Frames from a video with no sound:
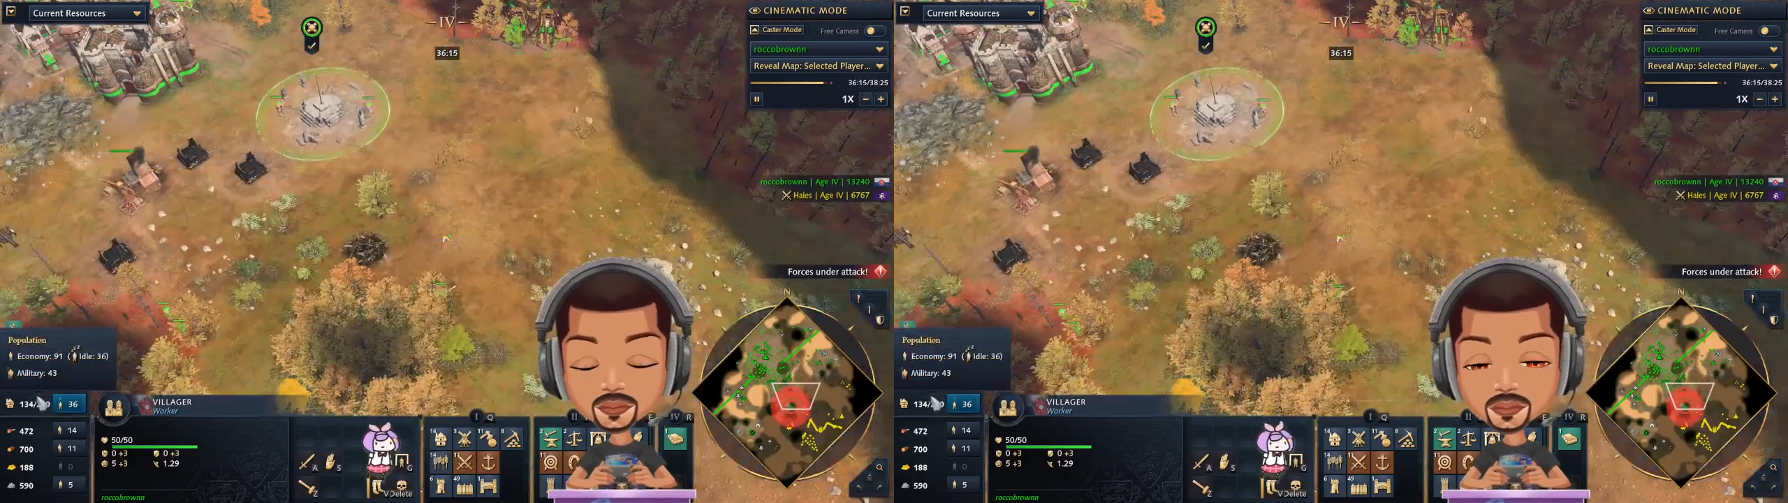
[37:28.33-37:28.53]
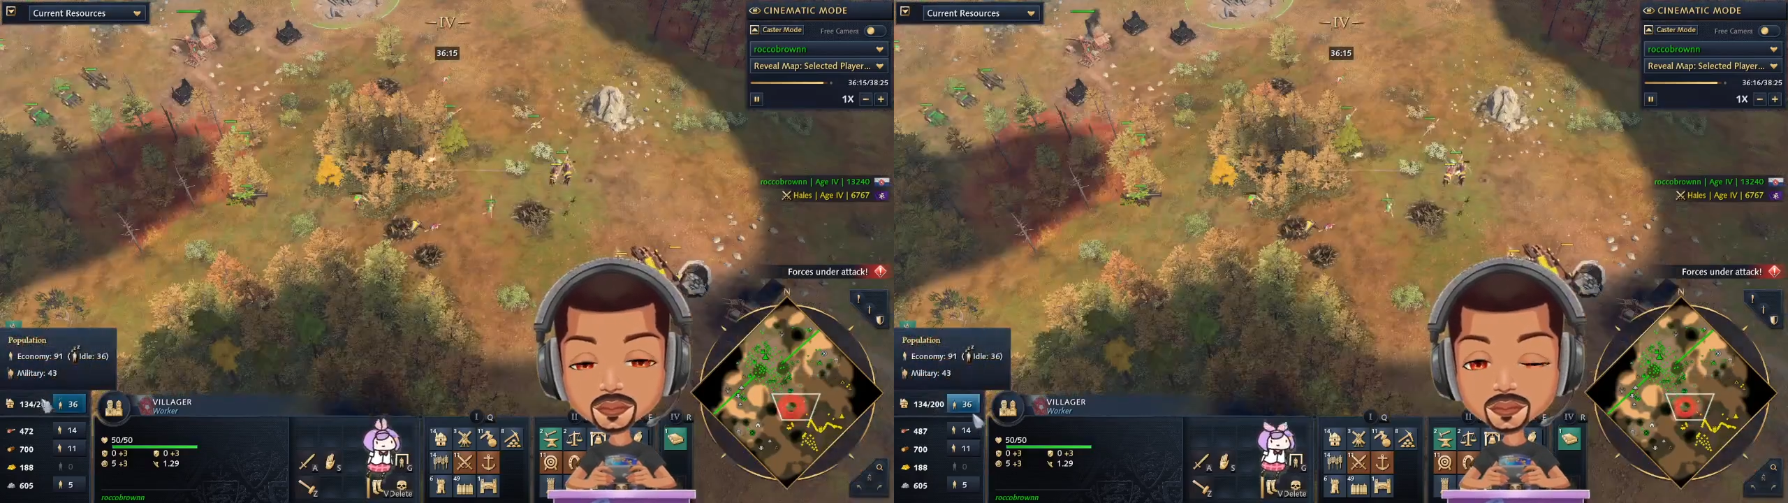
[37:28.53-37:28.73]

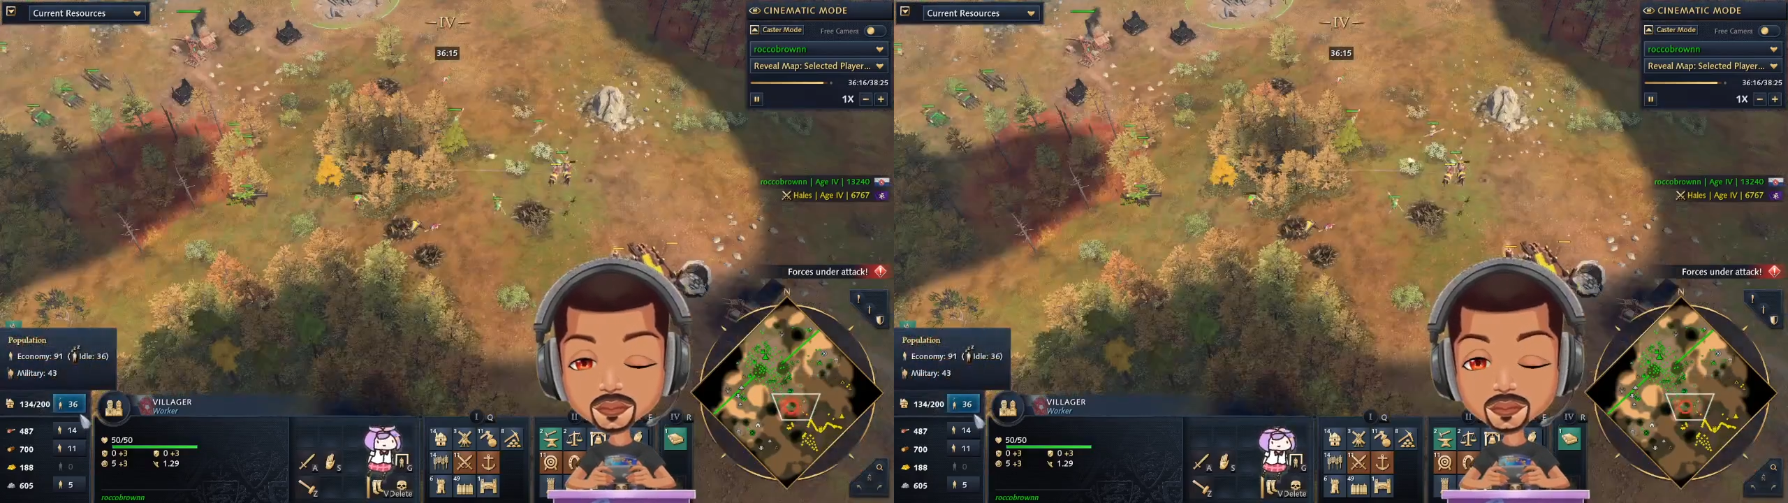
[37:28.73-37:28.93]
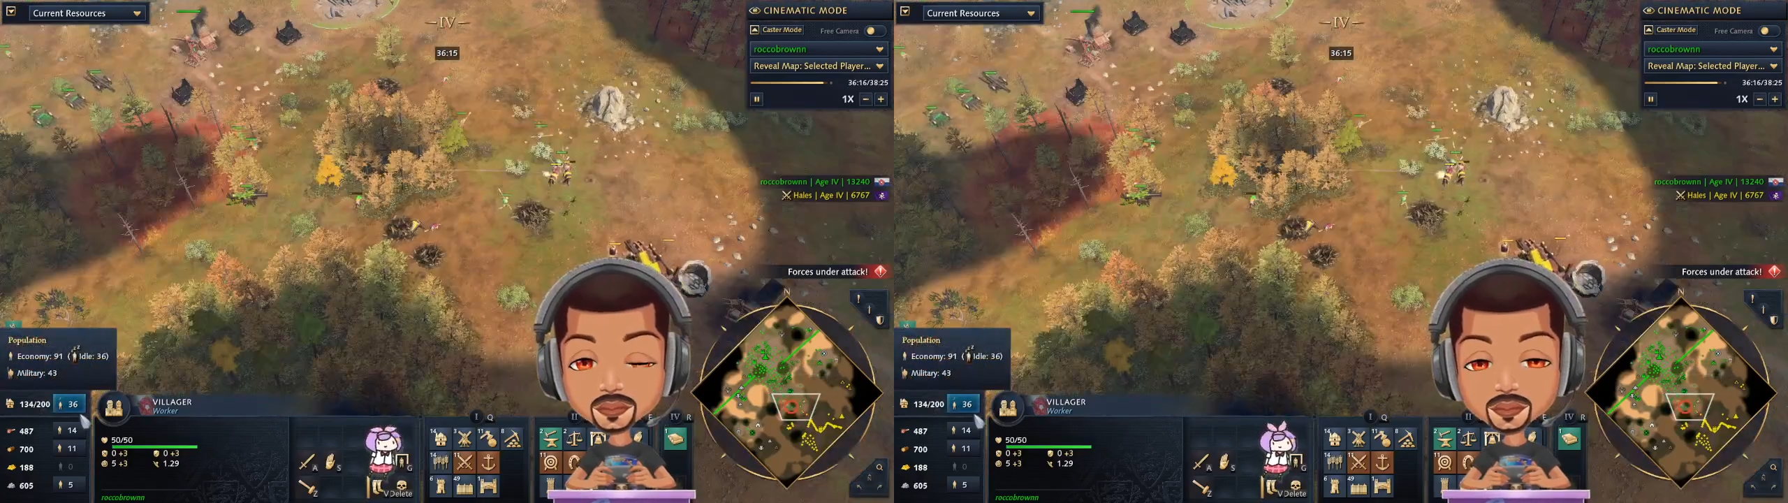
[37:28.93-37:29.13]

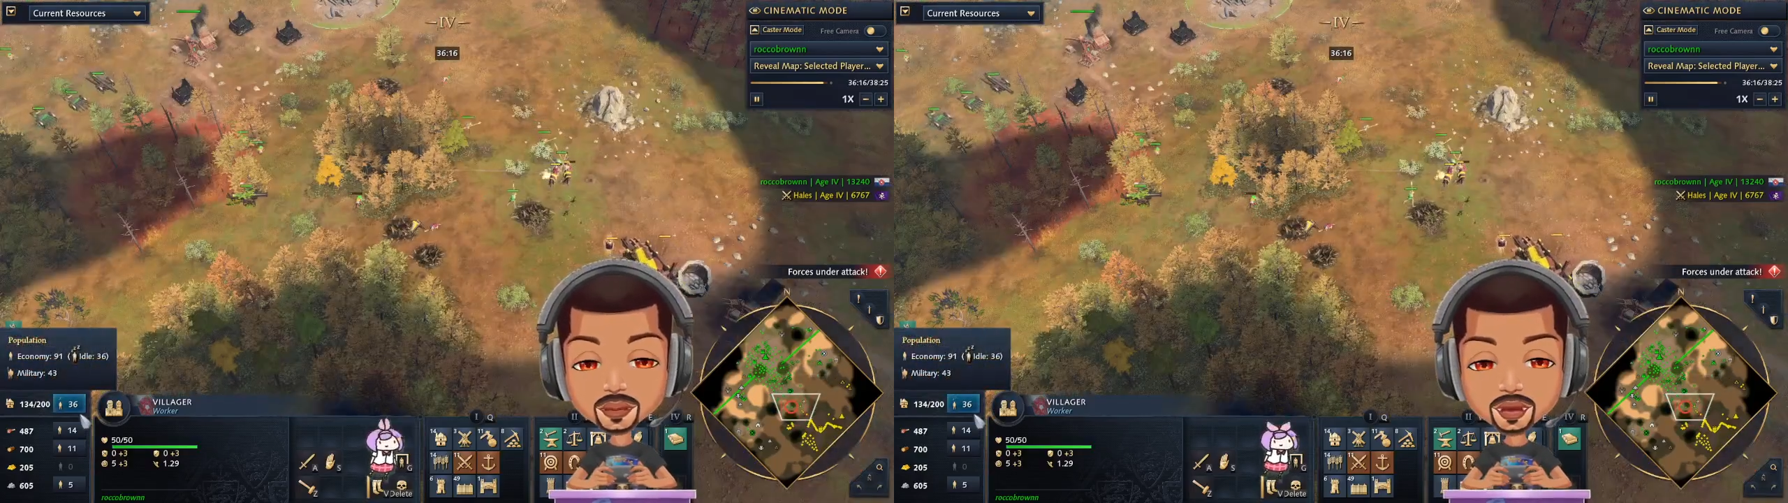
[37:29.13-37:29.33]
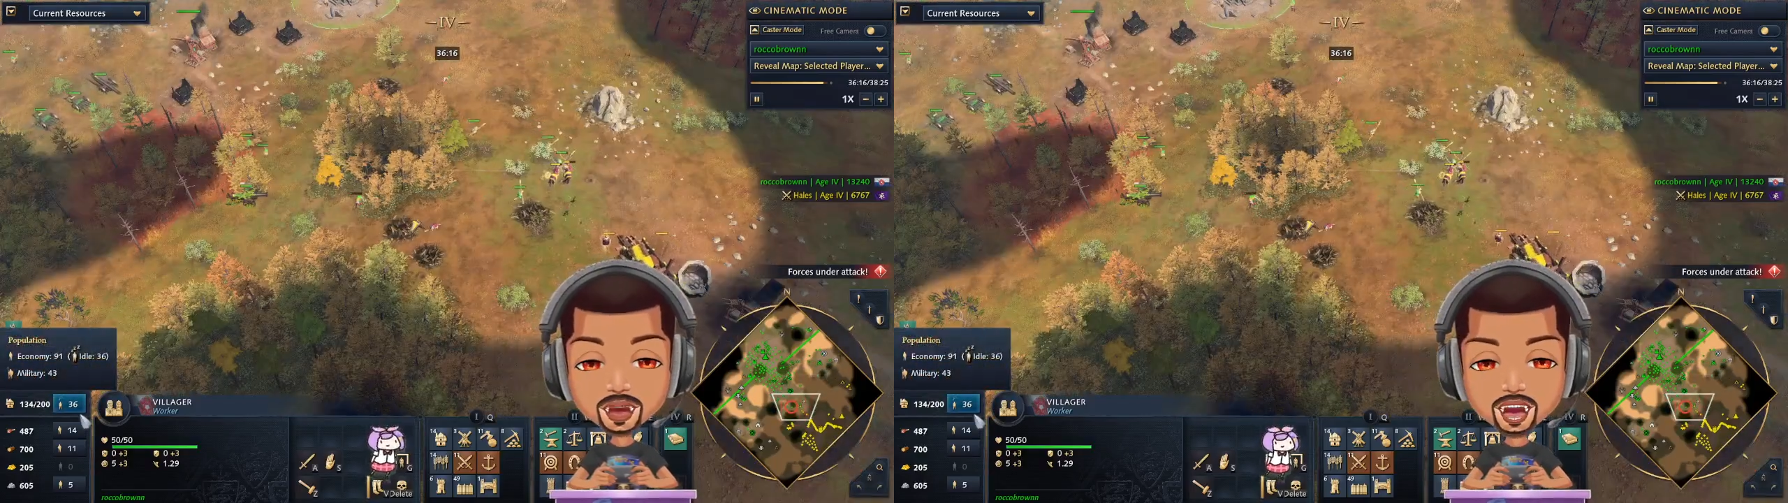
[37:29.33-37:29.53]

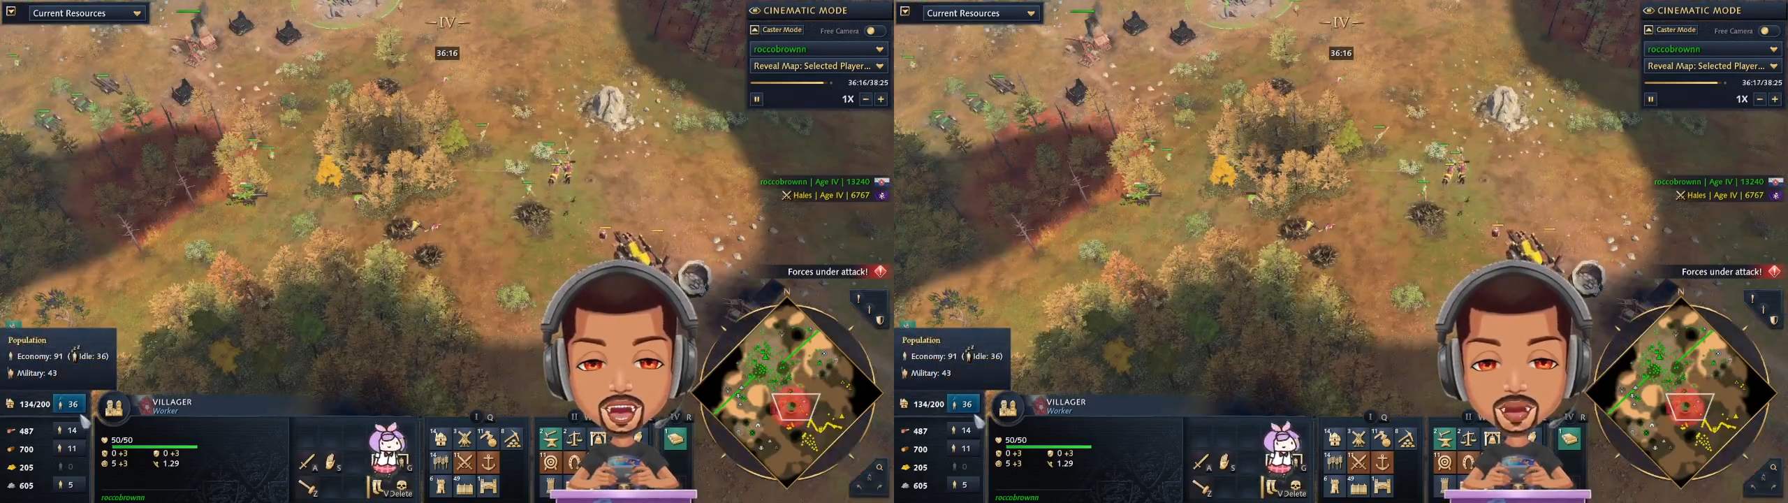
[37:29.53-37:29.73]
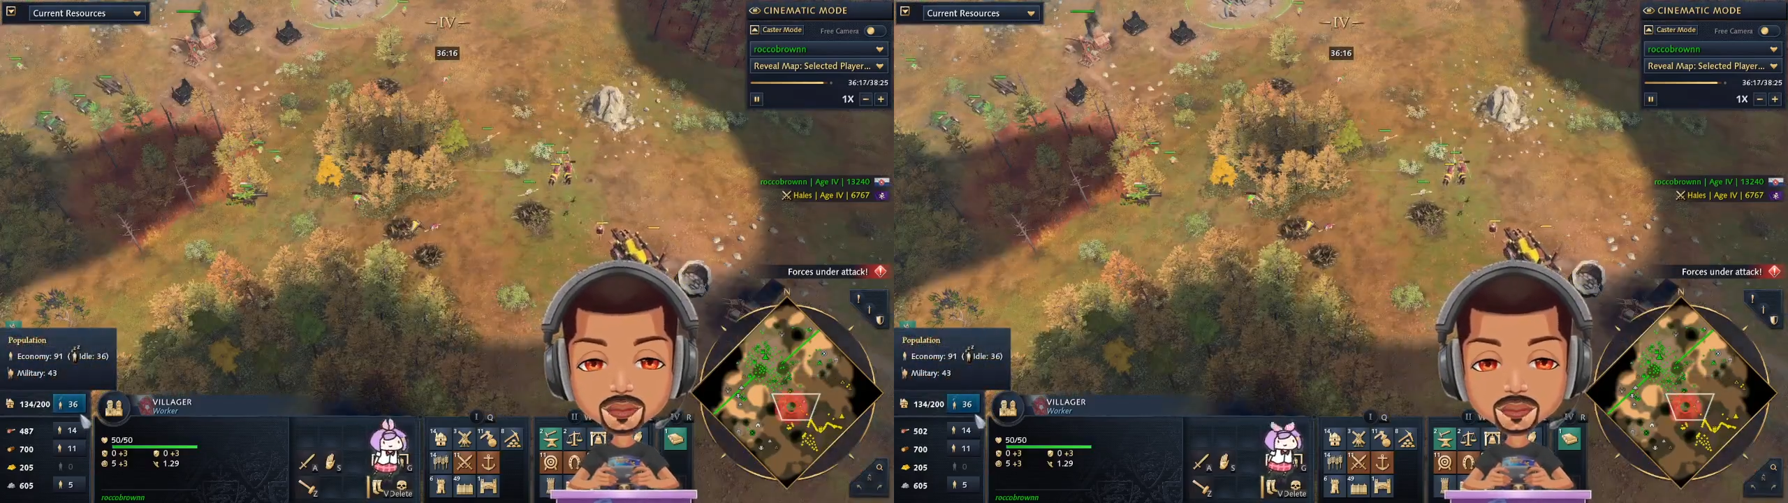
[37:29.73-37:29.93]
Ridiculous,
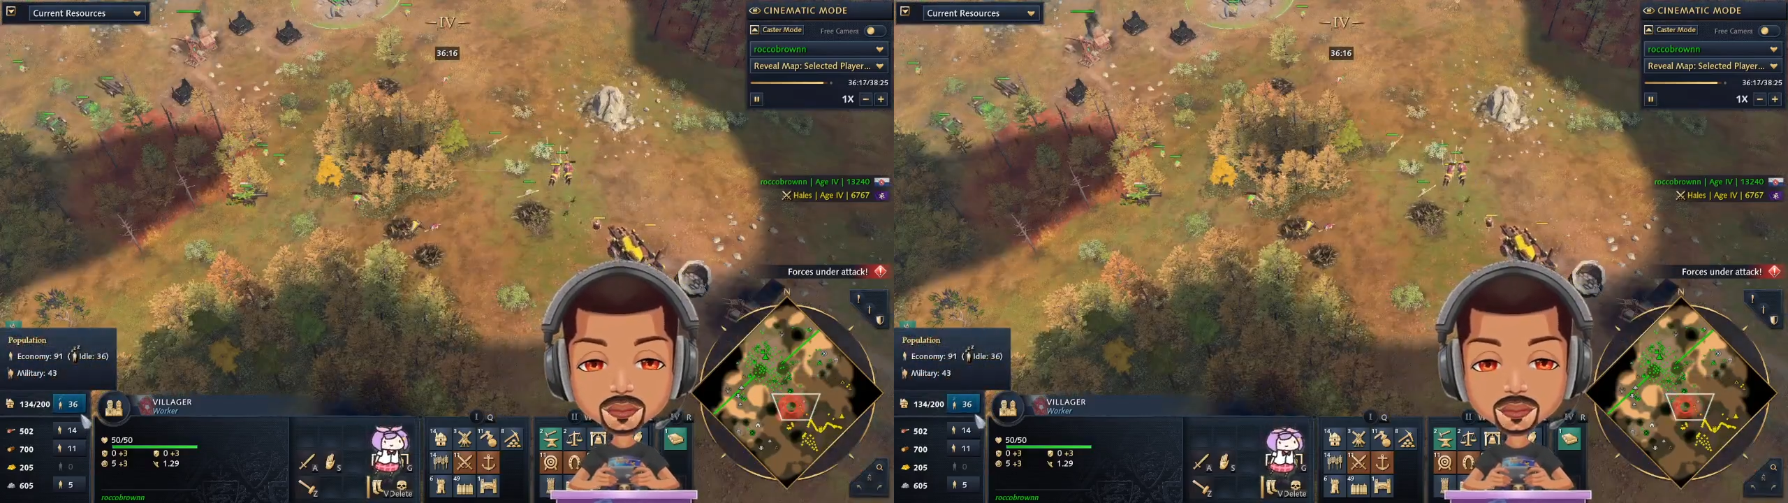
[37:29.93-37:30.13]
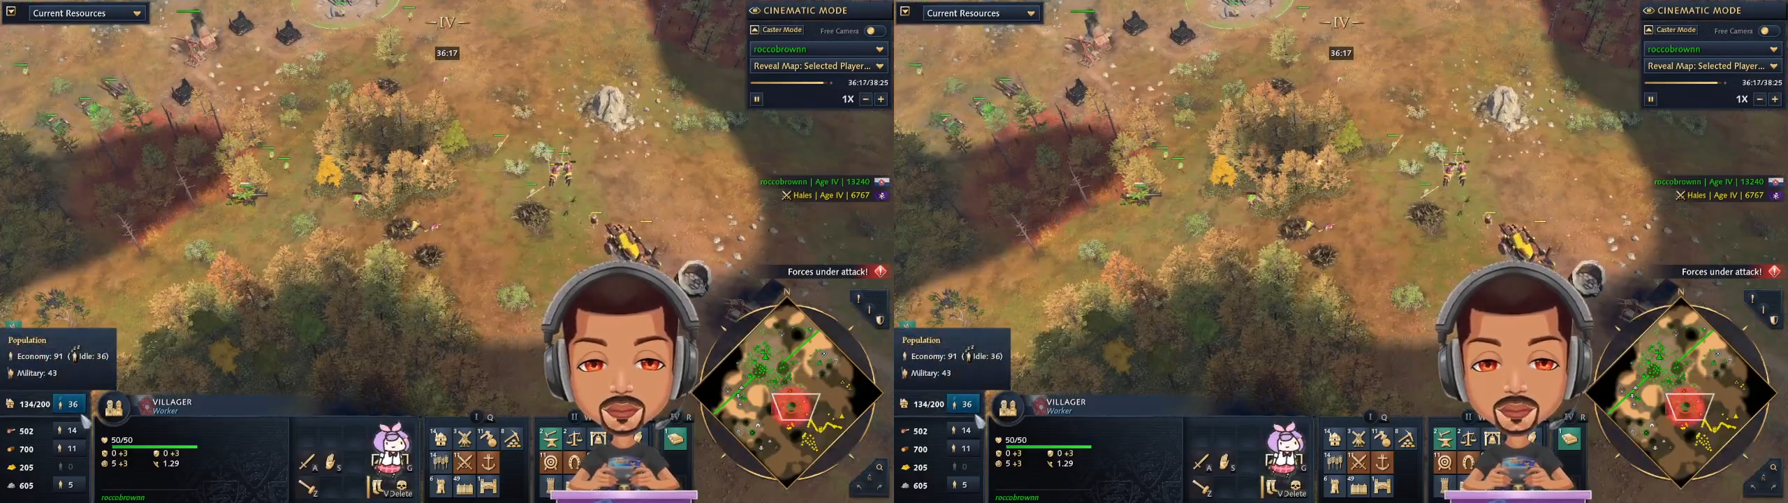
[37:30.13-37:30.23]
y'all.